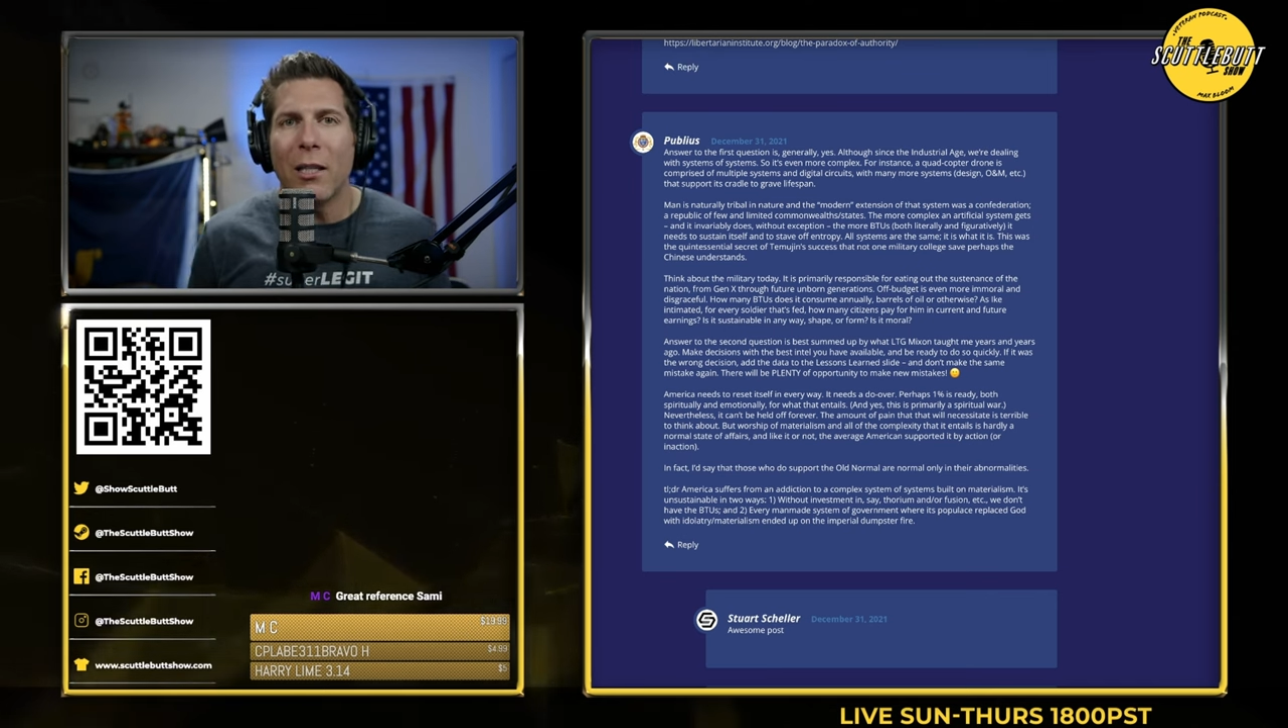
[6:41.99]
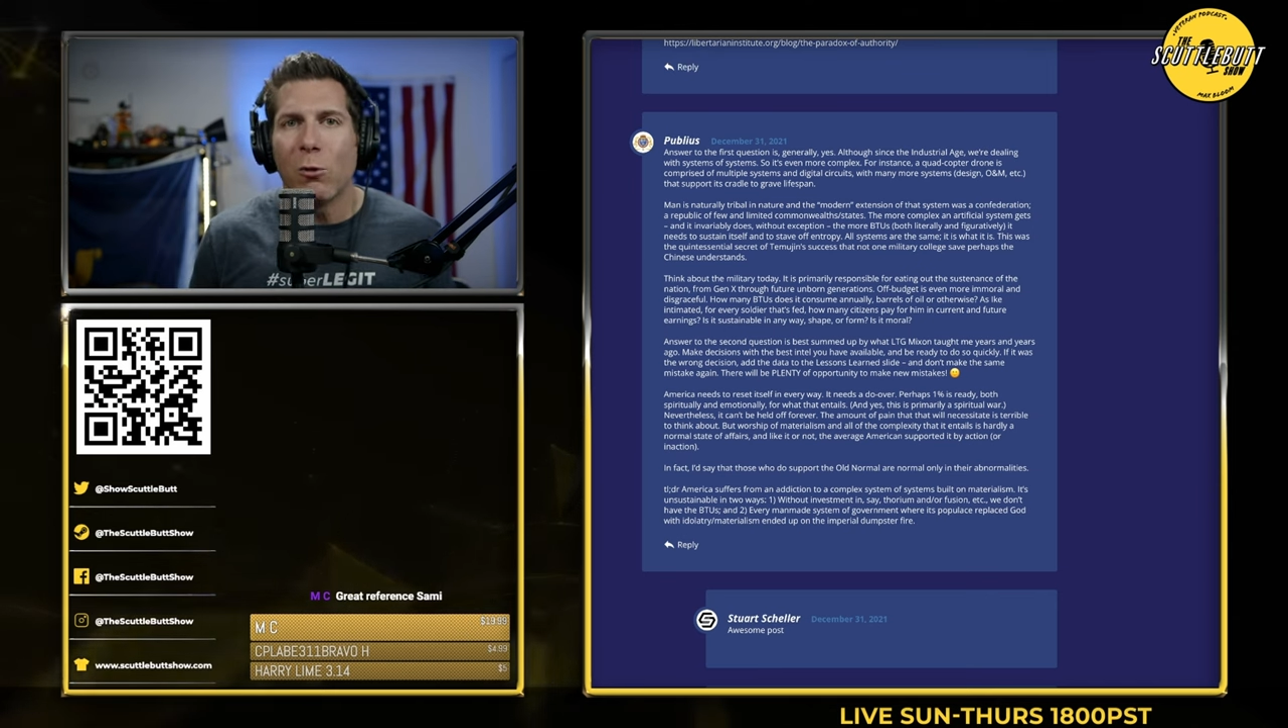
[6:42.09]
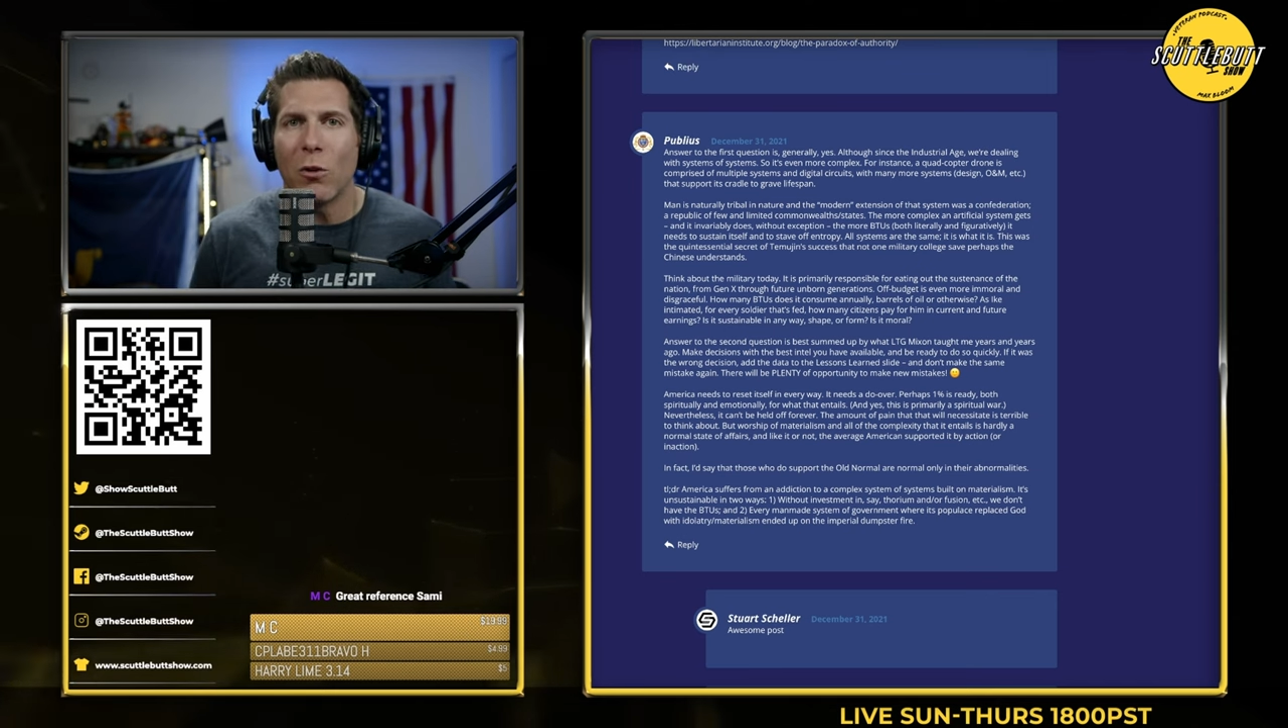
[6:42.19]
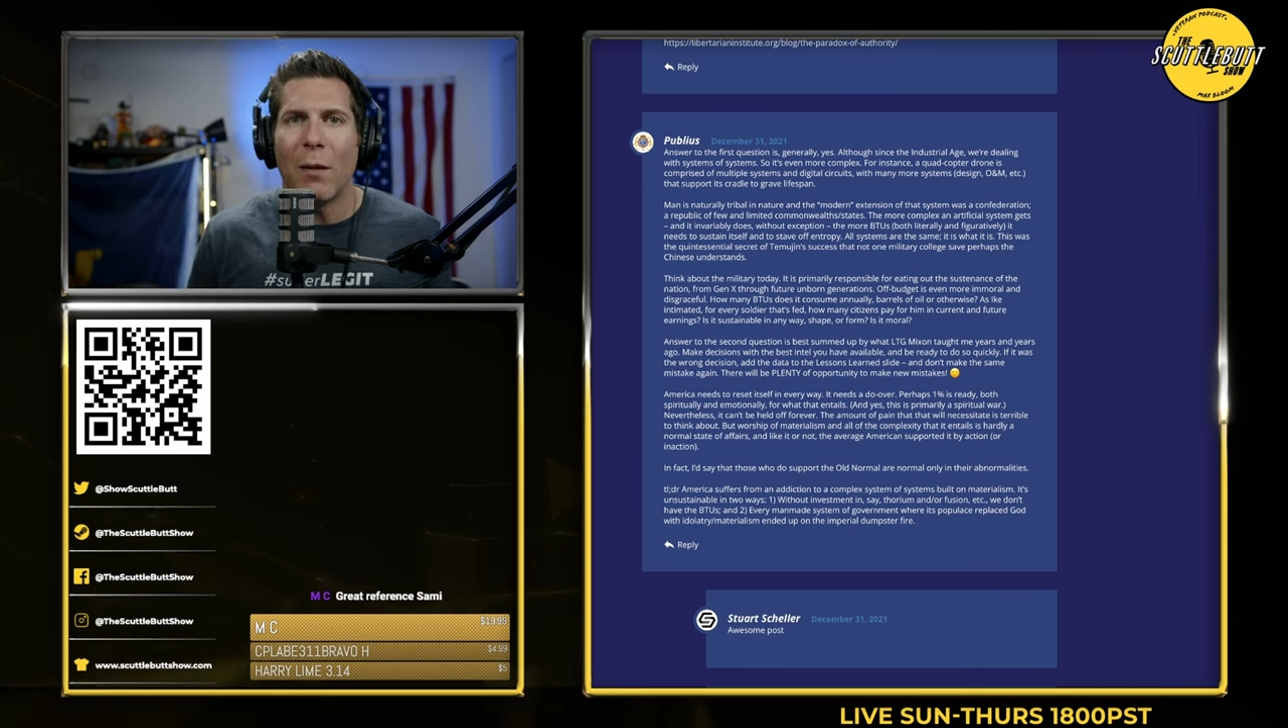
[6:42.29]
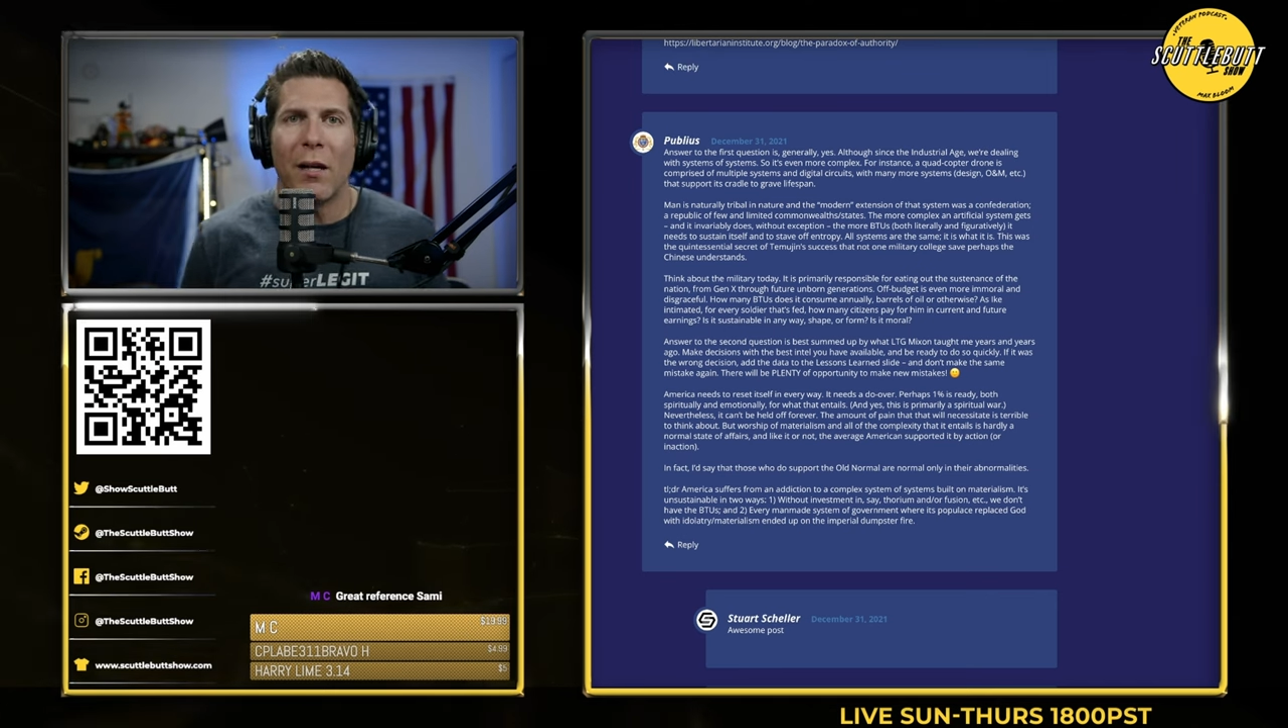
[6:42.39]

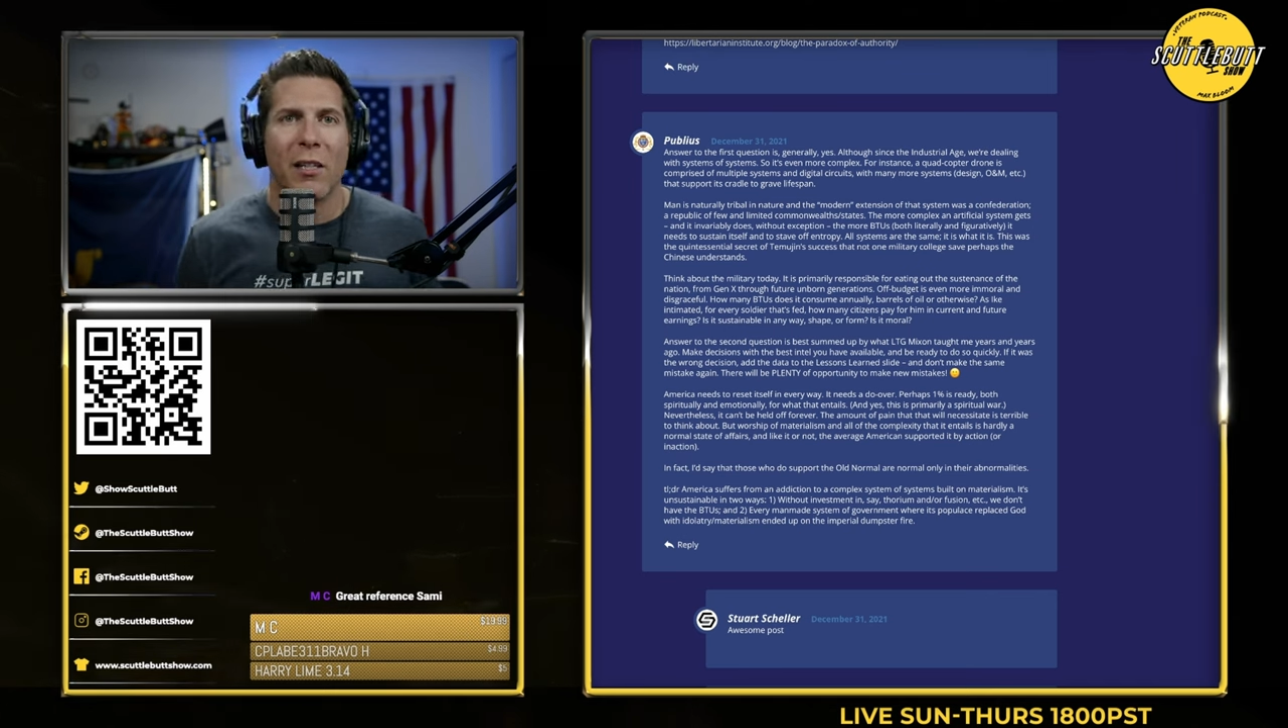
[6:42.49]
username on